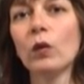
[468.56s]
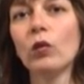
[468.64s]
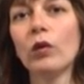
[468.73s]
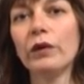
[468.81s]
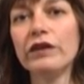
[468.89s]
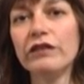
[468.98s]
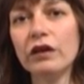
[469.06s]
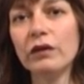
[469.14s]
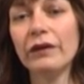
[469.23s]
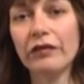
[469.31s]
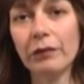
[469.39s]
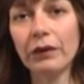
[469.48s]
What we do
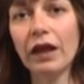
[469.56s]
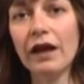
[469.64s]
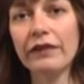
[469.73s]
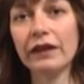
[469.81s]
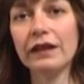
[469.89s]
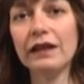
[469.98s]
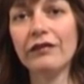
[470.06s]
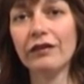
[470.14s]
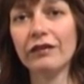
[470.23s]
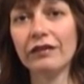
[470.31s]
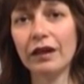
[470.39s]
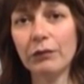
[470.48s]
is apply the
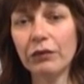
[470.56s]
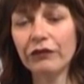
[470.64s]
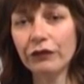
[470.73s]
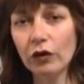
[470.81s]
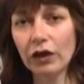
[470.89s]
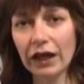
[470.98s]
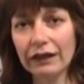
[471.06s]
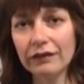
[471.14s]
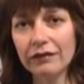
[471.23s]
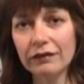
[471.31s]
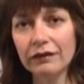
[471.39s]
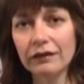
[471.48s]
kinesiotape
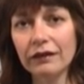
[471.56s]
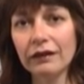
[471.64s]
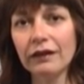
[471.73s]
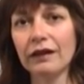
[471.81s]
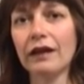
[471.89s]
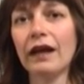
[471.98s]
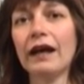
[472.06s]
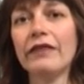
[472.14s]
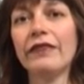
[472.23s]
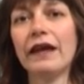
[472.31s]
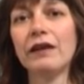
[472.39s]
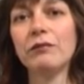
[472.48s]
beforehand
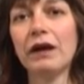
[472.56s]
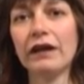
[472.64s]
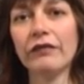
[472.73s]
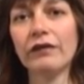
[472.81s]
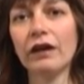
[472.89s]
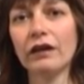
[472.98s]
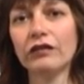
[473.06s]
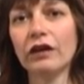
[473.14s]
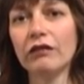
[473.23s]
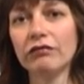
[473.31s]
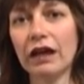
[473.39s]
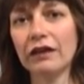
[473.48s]
and then massage
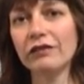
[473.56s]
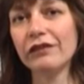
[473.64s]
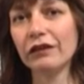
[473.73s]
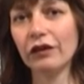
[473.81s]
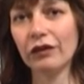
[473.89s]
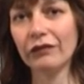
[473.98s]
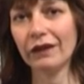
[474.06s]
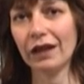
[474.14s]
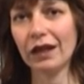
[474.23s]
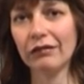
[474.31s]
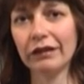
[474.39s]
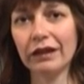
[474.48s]
around and over
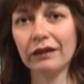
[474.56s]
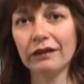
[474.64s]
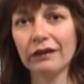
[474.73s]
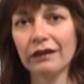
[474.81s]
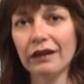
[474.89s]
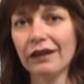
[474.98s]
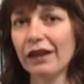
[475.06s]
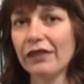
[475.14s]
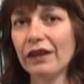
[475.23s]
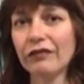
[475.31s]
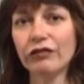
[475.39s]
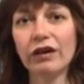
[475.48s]
the area.
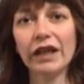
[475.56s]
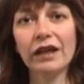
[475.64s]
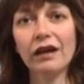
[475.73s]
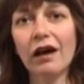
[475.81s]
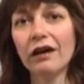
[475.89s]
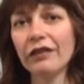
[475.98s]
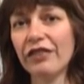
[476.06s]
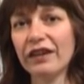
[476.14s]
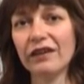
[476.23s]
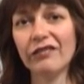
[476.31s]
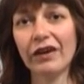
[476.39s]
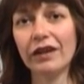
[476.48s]
Therefore, I can't
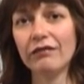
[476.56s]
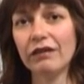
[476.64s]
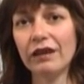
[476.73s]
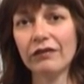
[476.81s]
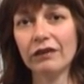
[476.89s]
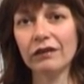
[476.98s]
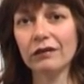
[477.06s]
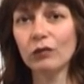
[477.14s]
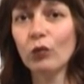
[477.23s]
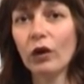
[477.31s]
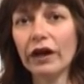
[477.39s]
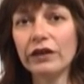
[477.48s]
think of any reason
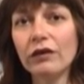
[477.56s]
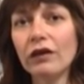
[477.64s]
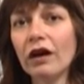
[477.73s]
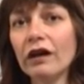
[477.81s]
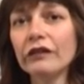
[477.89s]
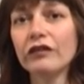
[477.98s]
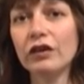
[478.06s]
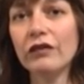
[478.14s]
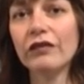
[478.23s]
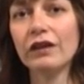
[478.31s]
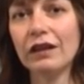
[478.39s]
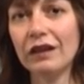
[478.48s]
why you can't
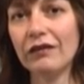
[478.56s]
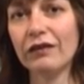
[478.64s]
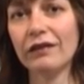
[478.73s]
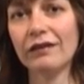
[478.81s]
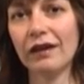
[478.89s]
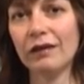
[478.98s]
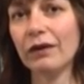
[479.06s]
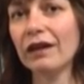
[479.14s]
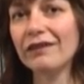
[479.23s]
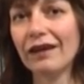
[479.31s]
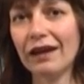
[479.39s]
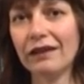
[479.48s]
use kinesiotape
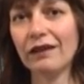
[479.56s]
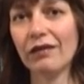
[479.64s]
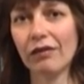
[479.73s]
and any